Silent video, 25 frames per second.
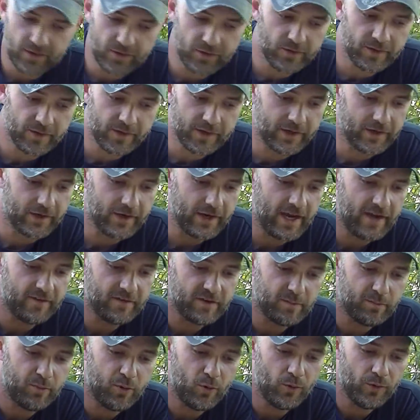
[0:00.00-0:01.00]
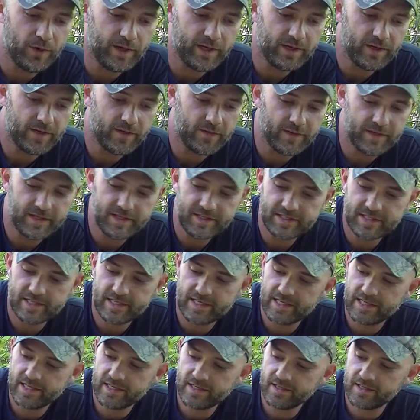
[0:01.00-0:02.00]
earlier, you have your point on this
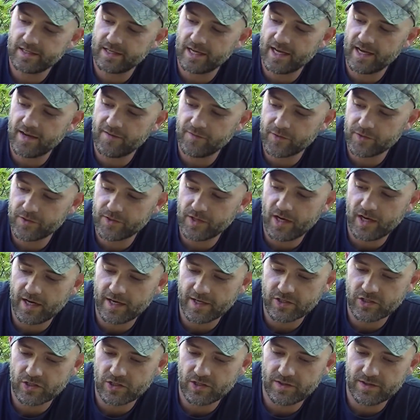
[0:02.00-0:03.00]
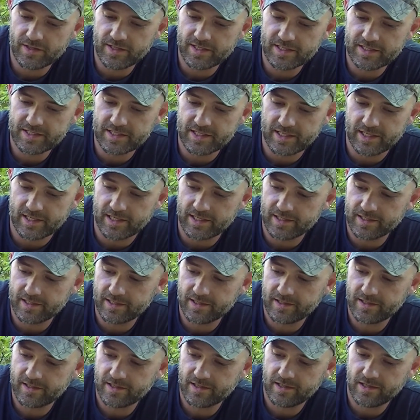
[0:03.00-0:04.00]
end, you have your notch on this end.
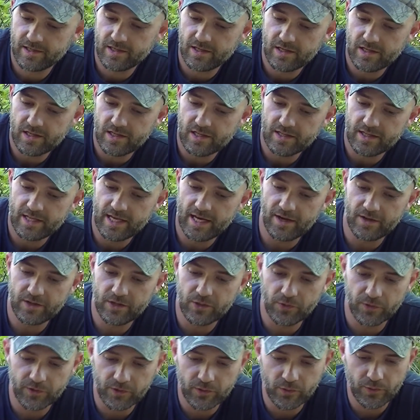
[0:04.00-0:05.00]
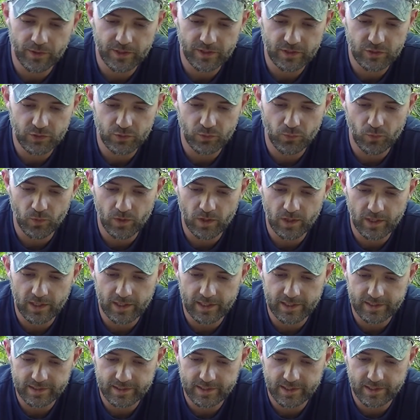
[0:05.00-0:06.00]
Now you are going to
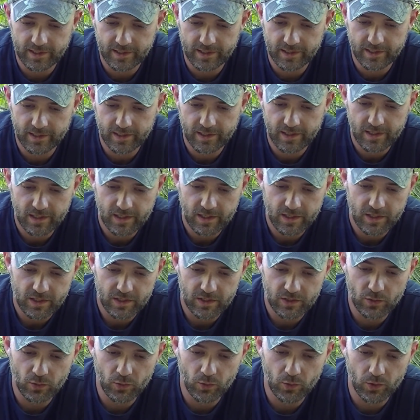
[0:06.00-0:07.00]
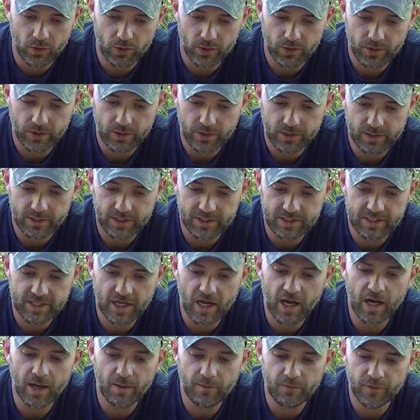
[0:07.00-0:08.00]
want the
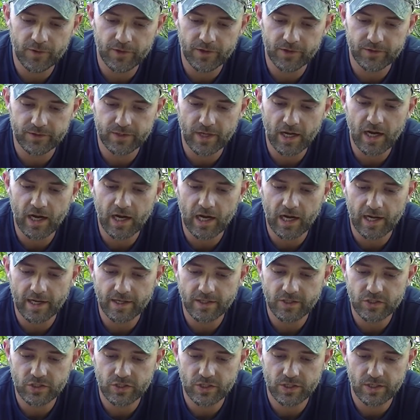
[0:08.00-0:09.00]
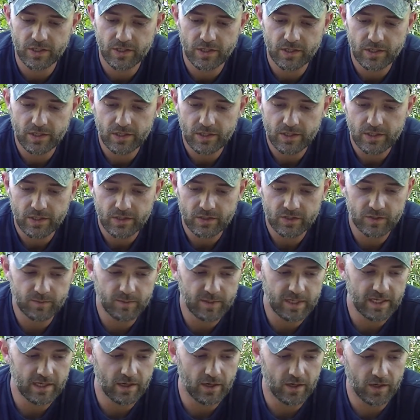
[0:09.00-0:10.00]
stop for your notch to
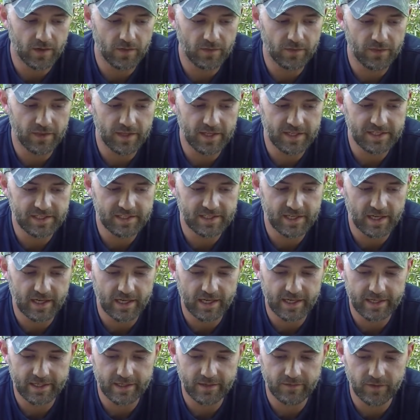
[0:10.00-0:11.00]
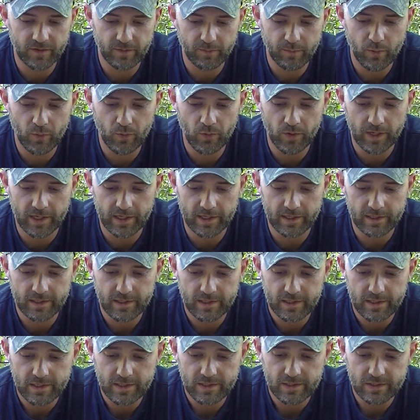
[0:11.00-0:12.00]
be on this side of your point.
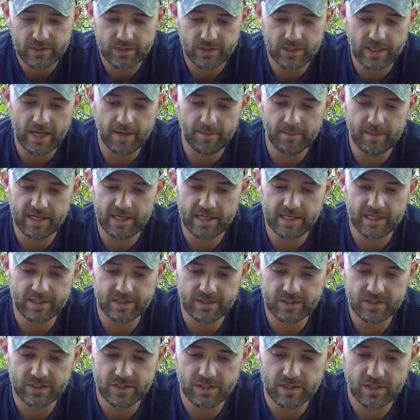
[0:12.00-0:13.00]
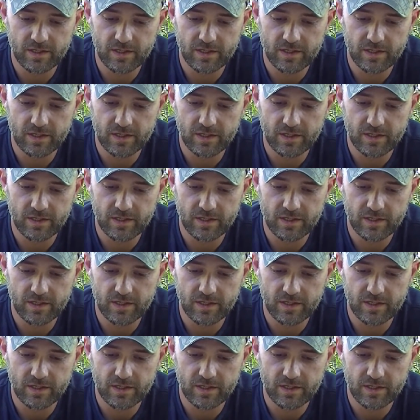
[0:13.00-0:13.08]
So that means